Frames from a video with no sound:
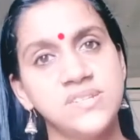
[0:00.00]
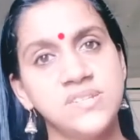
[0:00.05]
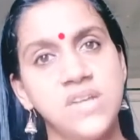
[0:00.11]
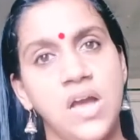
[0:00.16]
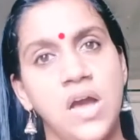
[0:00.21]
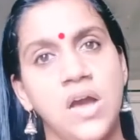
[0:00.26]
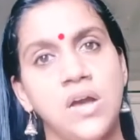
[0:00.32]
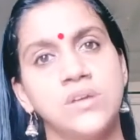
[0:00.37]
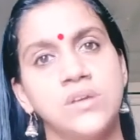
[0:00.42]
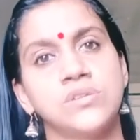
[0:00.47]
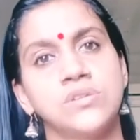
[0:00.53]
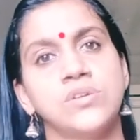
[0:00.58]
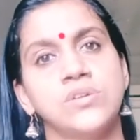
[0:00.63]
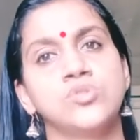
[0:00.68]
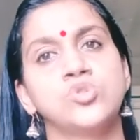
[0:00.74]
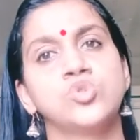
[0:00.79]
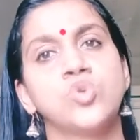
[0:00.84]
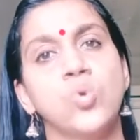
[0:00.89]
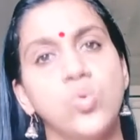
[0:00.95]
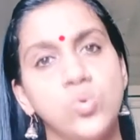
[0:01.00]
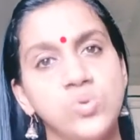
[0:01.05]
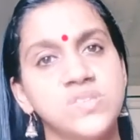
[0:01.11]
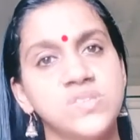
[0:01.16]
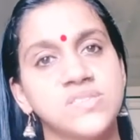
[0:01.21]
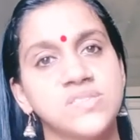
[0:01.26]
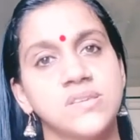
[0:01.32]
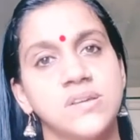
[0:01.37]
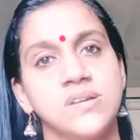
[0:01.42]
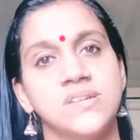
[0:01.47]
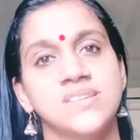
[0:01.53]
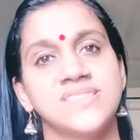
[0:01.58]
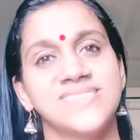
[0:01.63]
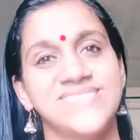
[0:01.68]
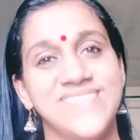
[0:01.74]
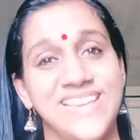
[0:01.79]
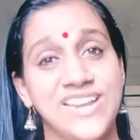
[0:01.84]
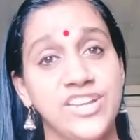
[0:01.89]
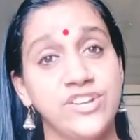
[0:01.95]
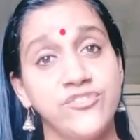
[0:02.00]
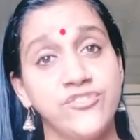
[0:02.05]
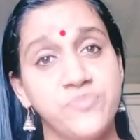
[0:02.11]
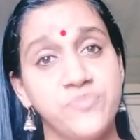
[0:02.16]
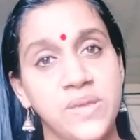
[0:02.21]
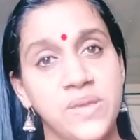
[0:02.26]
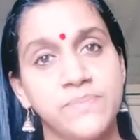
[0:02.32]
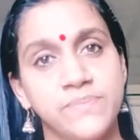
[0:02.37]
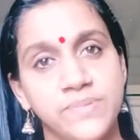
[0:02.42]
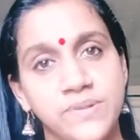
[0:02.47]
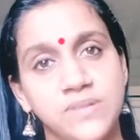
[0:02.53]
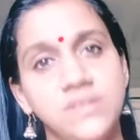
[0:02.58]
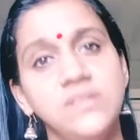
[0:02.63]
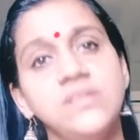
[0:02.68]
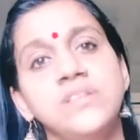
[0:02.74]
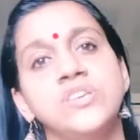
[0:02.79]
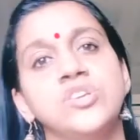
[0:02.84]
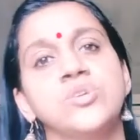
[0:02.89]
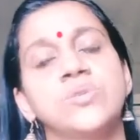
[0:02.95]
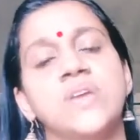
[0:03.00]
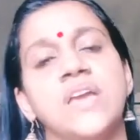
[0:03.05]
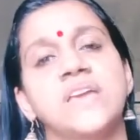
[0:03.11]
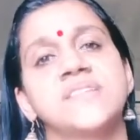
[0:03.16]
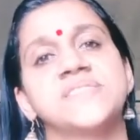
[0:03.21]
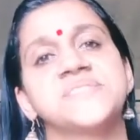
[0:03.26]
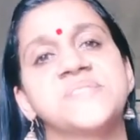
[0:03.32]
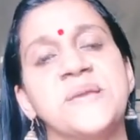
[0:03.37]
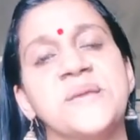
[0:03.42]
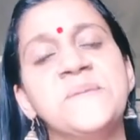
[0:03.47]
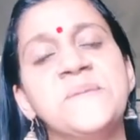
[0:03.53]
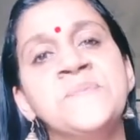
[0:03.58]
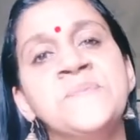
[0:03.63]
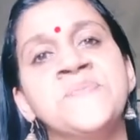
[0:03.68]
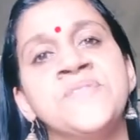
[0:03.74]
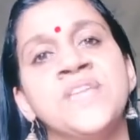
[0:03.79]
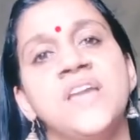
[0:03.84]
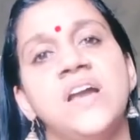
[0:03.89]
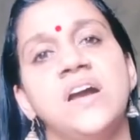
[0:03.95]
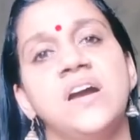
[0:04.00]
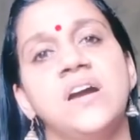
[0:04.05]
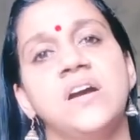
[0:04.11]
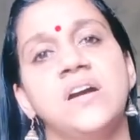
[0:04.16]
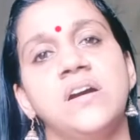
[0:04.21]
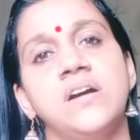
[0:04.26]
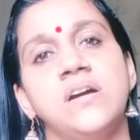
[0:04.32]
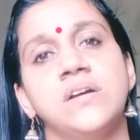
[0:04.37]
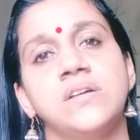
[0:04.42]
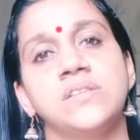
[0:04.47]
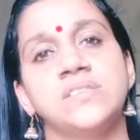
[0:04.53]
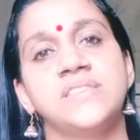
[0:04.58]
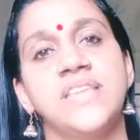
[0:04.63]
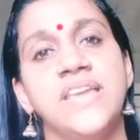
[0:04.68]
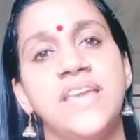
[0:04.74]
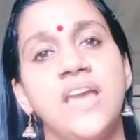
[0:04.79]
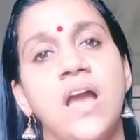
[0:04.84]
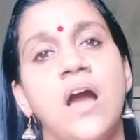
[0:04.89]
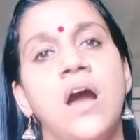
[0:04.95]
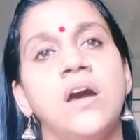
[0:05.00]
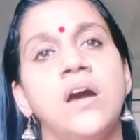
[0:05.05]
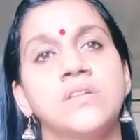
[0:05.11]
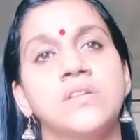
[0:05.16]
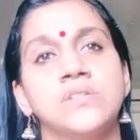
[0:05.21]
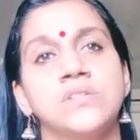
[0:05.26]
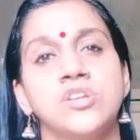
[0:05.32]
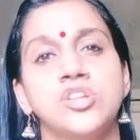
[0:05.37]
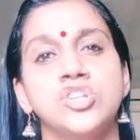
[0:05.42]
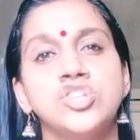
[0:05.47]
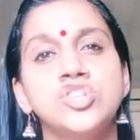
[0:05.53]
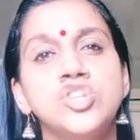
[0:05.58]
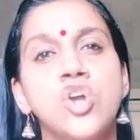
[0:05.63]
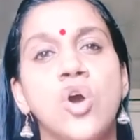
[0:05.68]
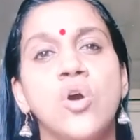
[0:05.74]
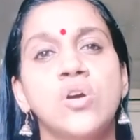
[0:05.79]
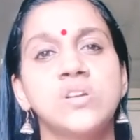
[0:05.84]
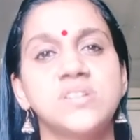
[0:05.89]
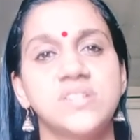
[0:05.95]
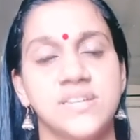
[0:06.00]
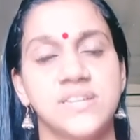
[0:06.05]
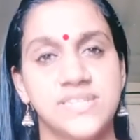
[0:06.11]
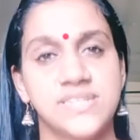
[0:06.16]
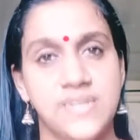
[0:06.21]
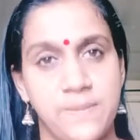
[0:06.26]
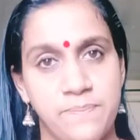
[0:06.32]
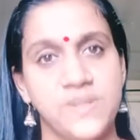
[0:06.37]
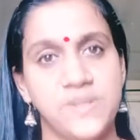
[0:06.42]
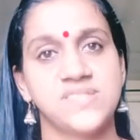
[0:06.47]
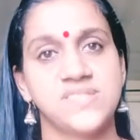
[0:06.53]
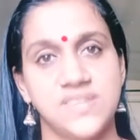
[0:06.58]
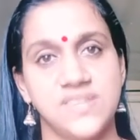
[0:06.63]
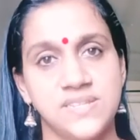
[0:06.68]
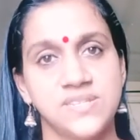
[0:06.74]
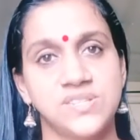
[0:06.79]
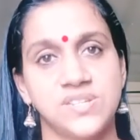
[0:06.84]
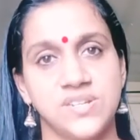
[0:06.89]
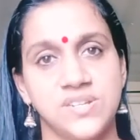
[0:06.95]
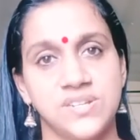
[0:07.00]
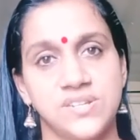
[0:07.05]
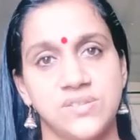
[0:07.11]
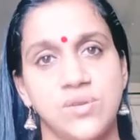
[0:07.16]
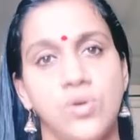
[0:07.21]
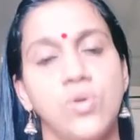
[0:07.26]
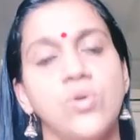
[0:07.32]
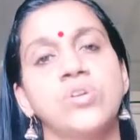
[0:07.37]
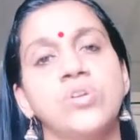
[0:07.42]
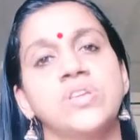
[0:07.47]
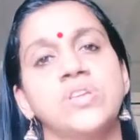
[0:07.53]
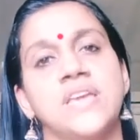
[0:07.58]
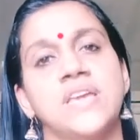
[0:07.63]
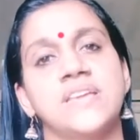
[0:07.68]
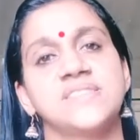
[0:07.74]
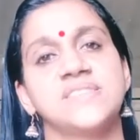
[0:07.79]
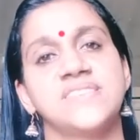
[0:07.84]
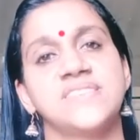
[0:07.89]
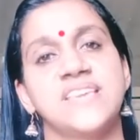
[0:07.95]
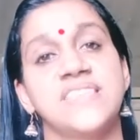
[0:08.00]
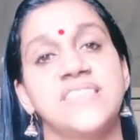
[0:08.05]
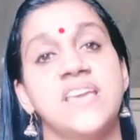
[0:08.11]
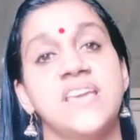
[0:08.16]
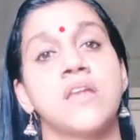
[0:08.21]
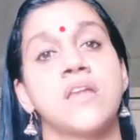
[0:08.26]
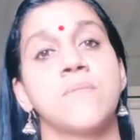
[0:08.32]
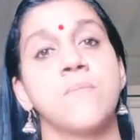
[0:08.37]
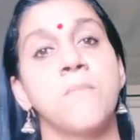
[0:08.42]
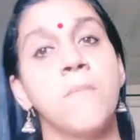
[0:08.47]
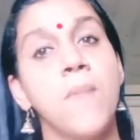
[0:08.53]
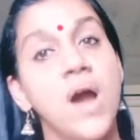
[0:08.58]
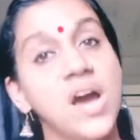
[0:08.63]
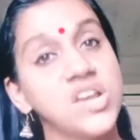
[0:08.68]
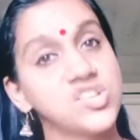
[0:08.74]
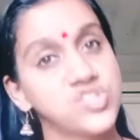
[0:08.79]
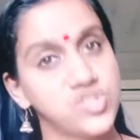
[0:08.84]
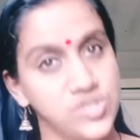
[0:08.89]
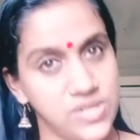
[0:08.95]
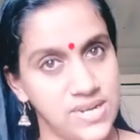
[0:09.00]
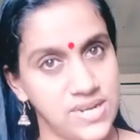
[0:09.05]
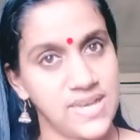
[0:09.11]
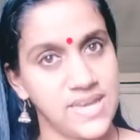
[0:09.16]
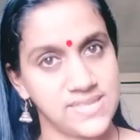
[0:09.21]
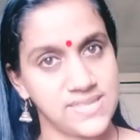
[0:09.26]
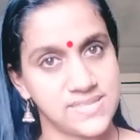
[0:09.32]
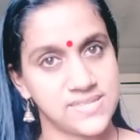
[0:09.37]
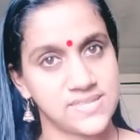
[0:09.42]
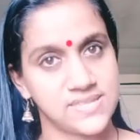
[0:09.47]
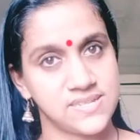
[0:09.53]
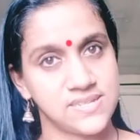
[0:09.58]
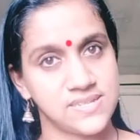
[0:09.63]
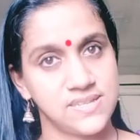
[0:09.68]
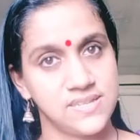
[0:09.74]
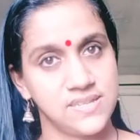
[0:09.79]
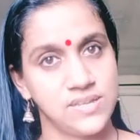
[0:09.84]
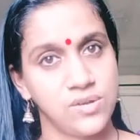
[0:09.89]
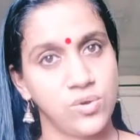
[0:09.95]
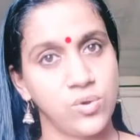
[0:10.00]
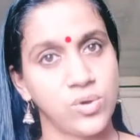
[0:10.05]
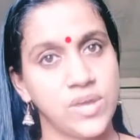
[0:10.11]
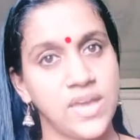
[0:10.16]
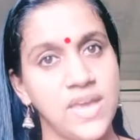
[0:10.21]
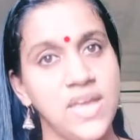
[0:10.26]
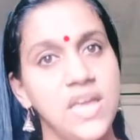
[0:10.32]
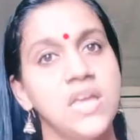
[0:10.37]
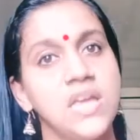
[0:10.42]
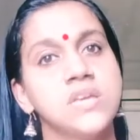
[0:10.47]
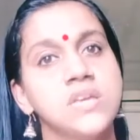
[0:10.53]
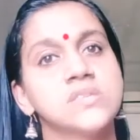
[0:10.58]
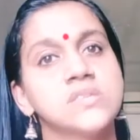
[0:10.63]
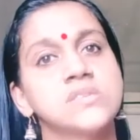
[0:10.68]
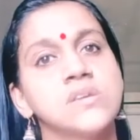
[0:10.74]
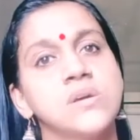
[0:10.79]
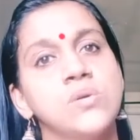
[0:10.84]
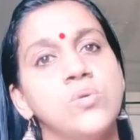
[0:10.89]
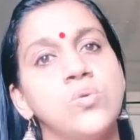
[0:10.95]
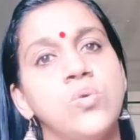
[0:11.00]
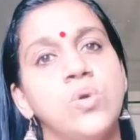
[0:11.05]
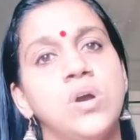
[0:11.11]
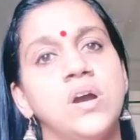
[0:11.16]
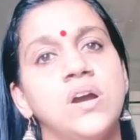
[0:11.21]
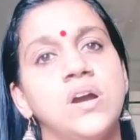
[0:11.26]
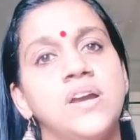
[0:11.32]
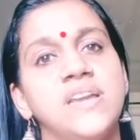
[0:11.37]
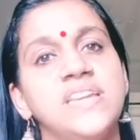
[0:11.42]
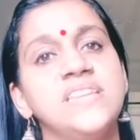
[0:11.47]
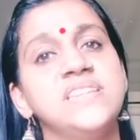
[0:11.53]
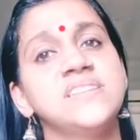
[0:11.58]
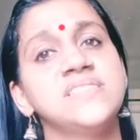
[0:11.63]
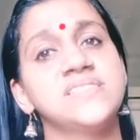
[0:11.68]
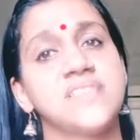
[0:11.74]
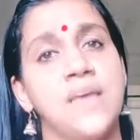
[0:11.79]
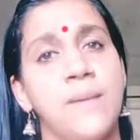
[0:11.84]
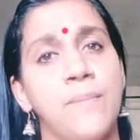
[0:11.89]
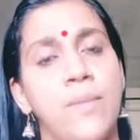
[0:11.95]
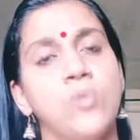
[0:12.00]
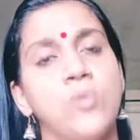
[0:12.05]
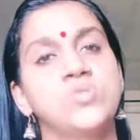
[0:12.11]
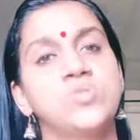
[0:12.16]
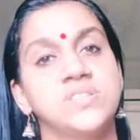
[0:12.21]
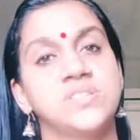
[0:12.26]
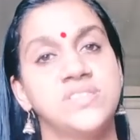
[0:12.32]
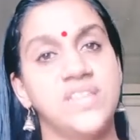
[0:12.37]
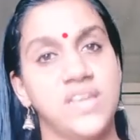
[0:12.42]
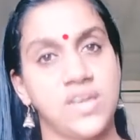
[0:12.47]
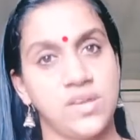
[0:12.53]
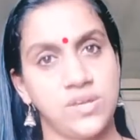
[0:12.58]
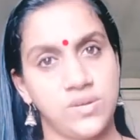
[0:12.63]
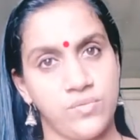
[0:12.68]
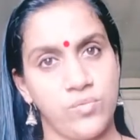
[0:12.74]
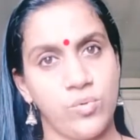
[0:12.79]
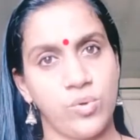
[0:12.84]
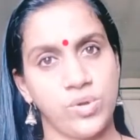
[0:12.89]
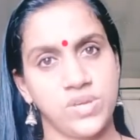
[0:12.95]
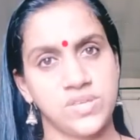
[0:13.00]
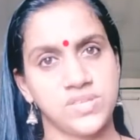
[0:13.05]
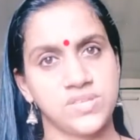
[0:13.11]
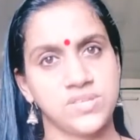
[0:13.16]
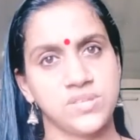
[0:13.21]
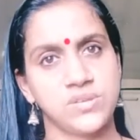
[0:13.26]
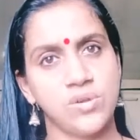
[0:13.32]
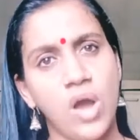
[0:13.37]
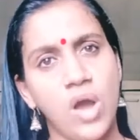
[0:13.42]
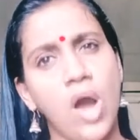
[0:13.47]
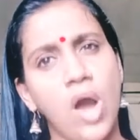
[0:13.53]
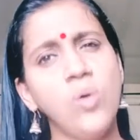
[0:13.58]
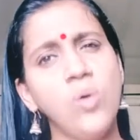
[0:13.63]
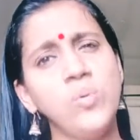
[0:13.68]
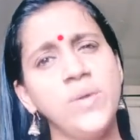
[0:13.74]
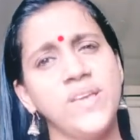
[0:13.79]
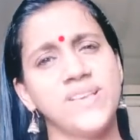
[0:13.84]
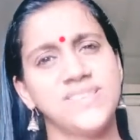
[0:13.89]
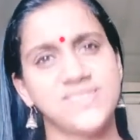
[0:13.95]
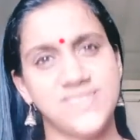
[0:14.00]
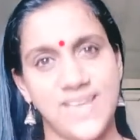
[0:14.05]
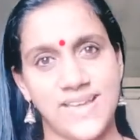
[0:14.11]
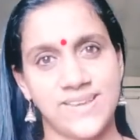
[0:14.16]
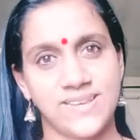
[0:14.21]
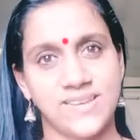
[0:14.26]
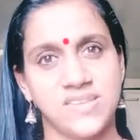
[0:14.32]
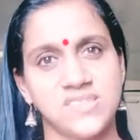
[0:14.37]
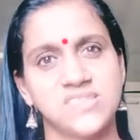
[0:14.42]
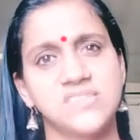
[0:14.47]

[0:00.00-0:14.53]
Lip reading: are those set of people, you can say, they are not represented, or you can say they are marginalized. Okay, so it is about their voice. How exactly